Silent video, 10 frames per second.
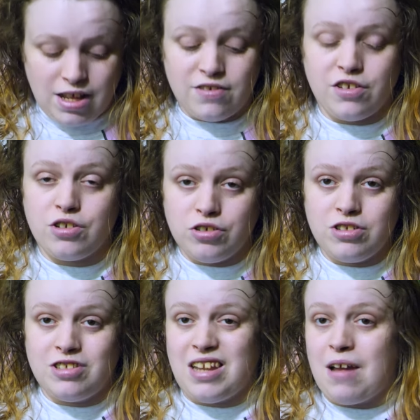It's a good
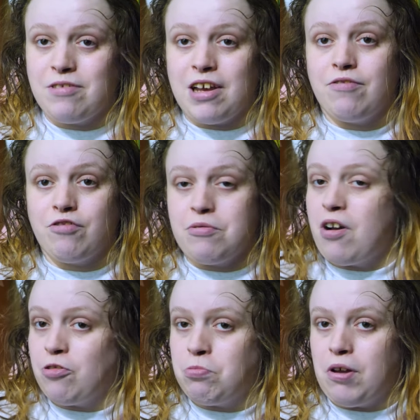step down from
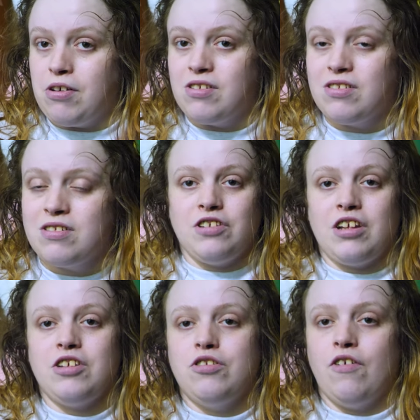hospital. It's
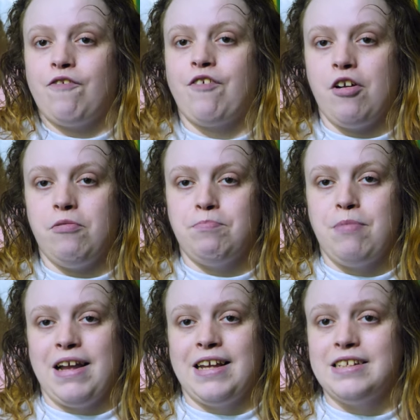like you're not thrown
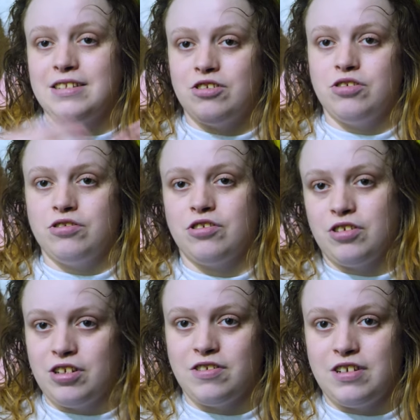back into
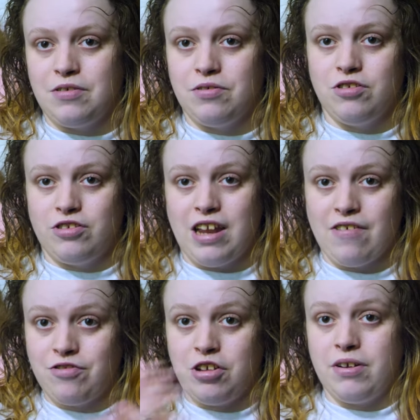society and just
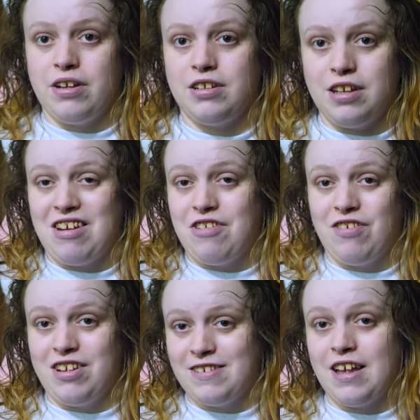left to it and fend for
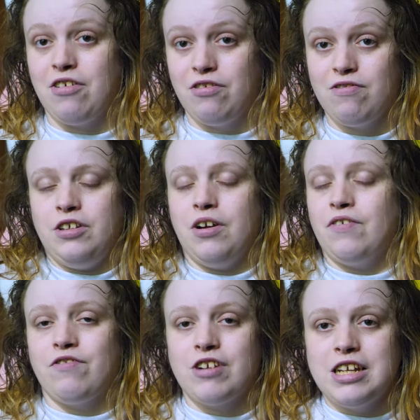yourself. You
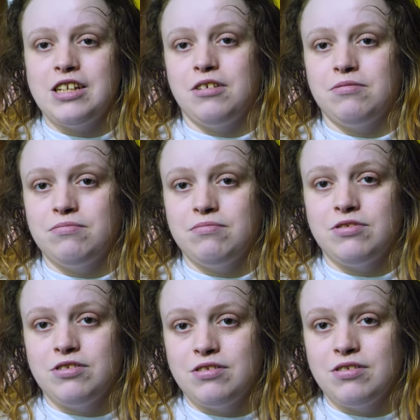have
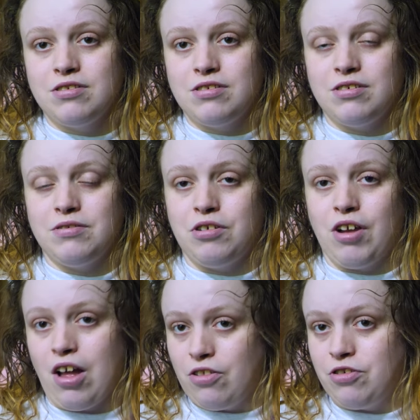freedoms, which I'll
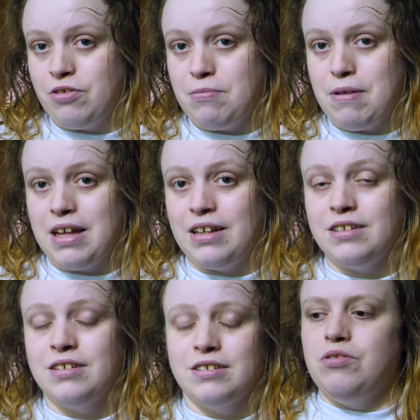get onto in a bit.
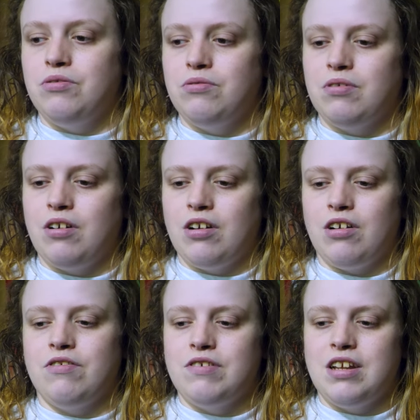You
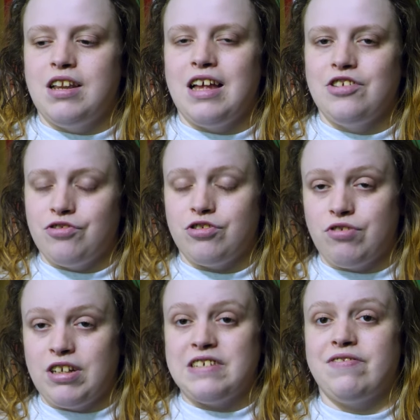are in a less
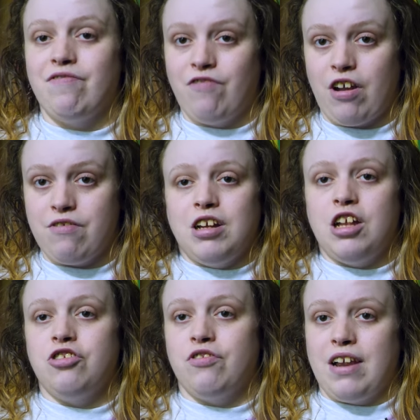restrictive environment
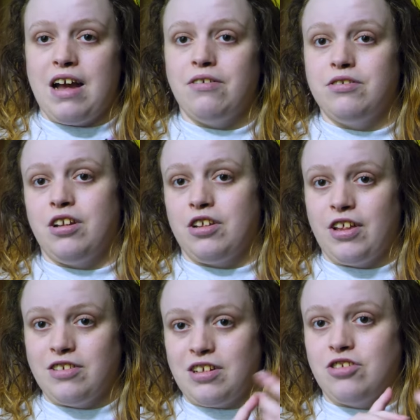and you're allowed like
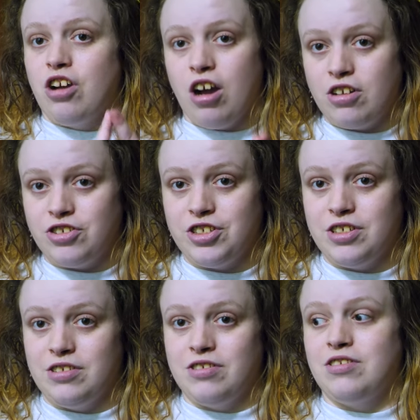things like
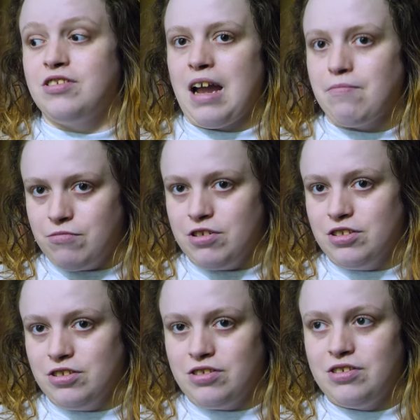chargers,
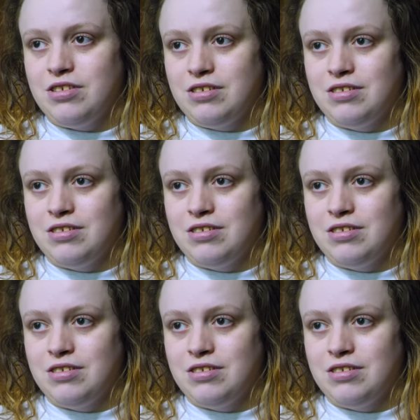cameras,